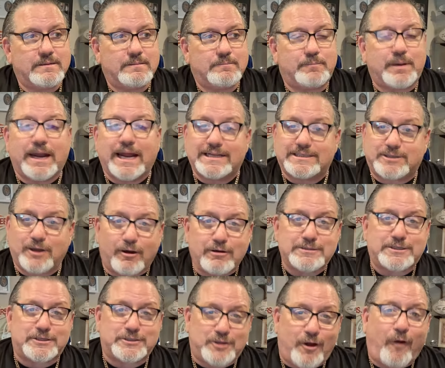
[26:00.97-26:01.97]
But I
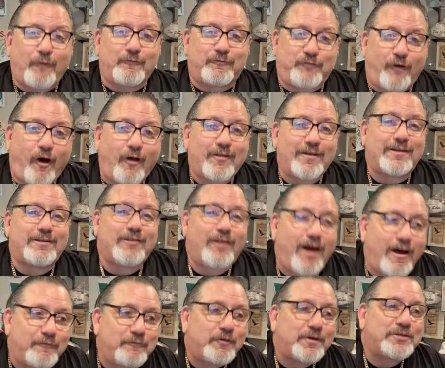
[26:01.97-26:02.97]
told you don't fall in
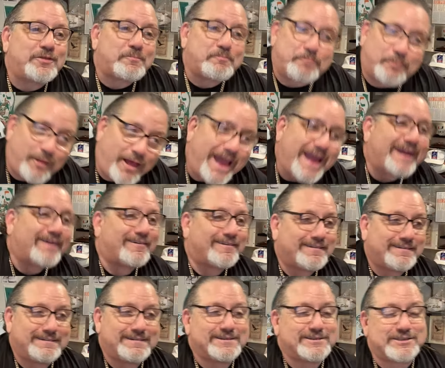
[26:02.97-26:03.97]
love with the
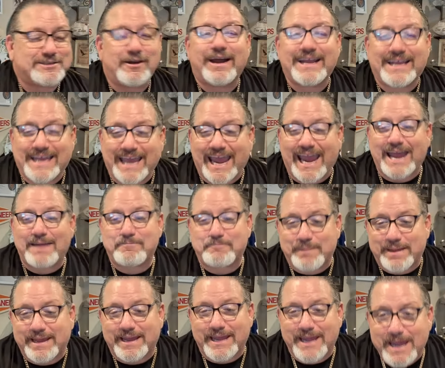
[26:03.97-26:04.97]
player, so I can't
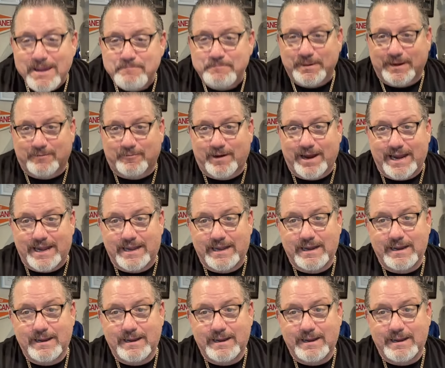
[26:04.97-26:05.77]
be a hypocrite.